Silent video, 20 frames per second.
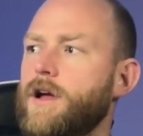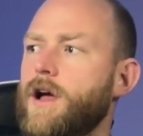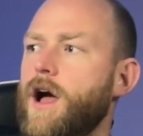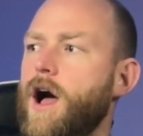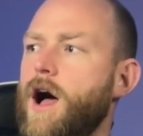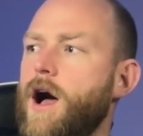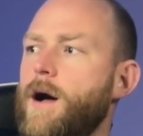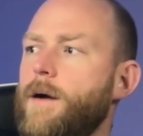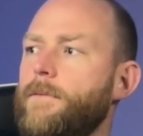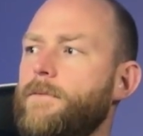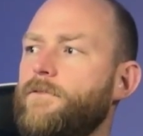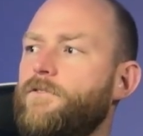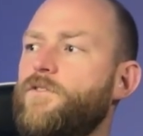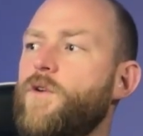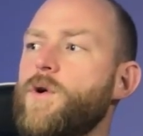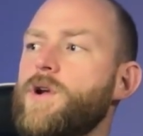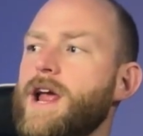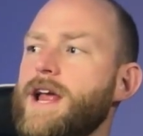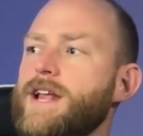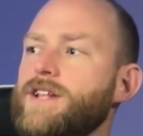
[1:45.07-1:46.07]

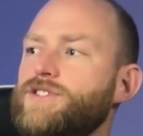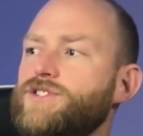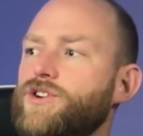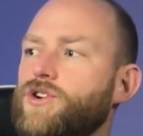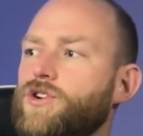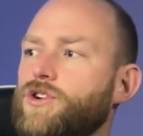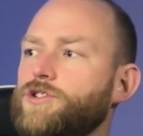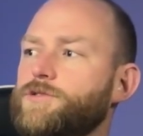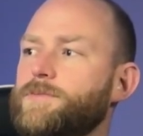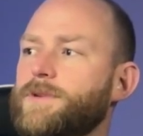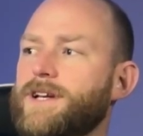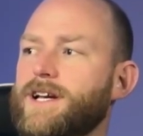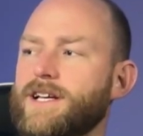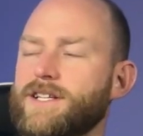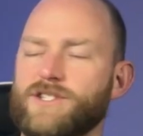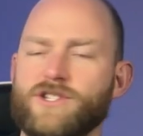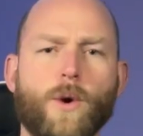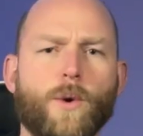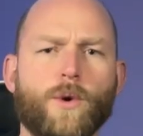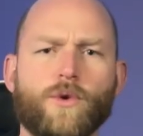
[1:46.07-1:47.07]
for 9 Circles because
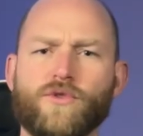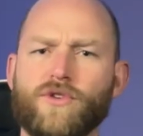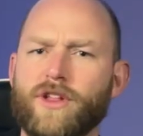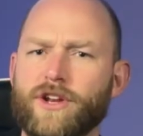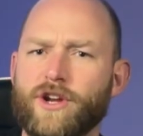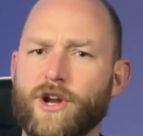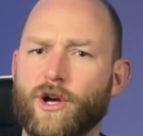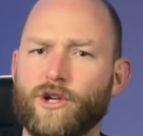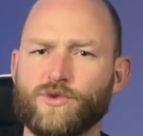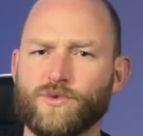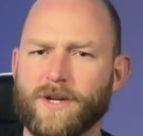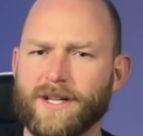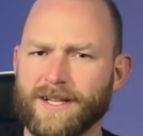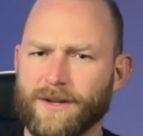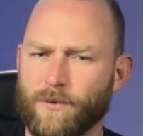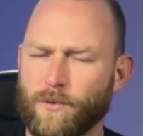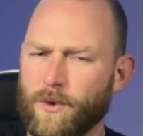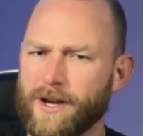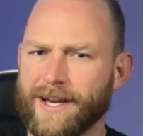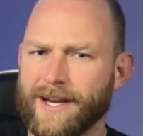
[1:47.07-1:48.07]
no one really knows
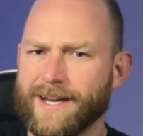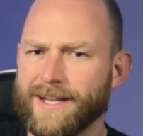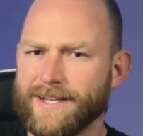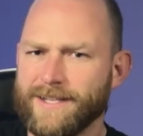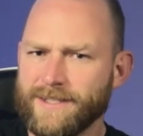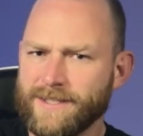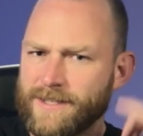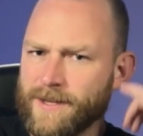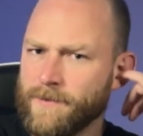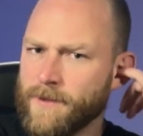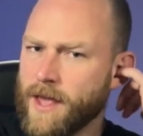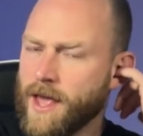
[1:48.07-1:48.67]
what it is.